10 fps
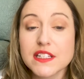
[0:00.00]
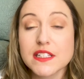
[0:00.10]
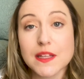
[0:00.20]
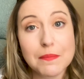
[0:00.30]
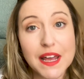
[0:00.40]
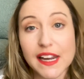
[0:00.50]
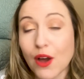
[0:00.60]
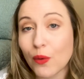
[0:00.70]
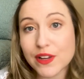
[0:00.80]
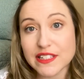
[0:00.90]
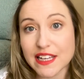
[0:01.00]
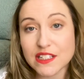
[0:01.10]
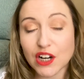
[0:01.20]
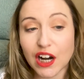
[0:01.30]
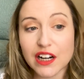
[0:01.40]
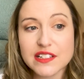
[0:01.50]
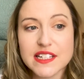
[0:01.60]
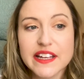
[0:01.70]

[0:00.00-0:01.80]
somebody always gets hurt.